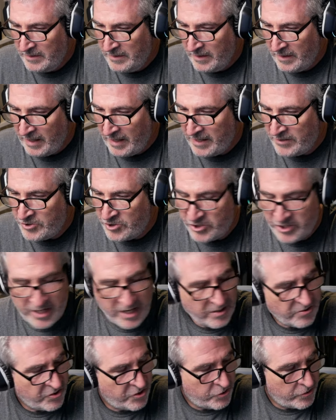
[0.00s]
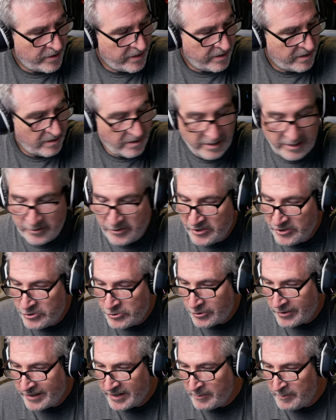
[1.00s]
And Shell's drink. Are you
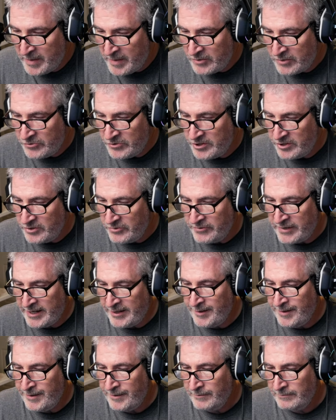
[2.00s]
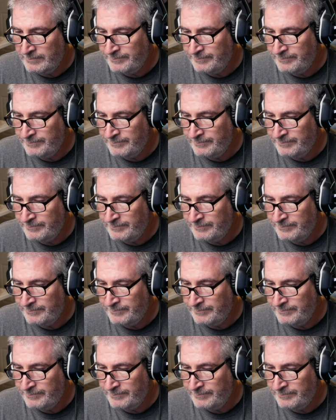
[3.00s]
drinking Mountain Dew right now?